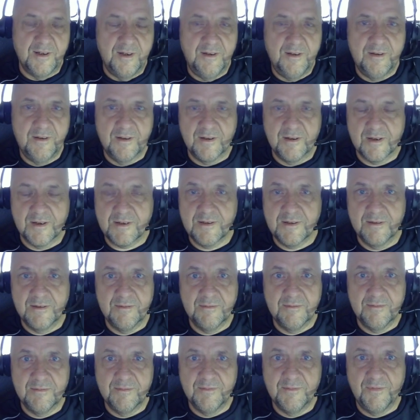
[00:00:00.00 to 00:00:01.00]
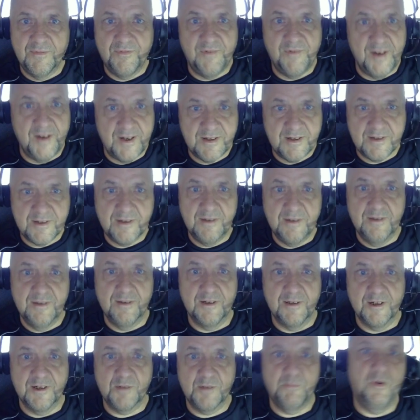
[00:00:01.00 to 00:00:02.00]
doesn't fix
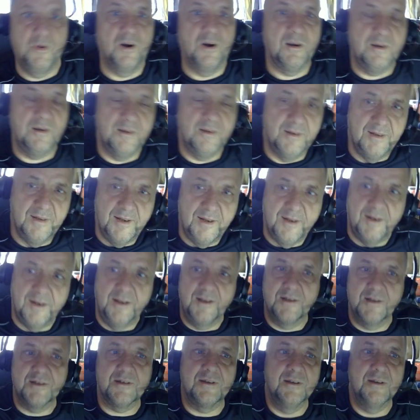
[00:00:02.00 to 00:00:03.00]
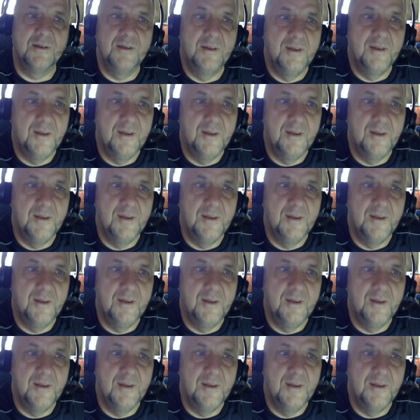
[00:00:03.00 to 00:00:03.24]
this bug. It is,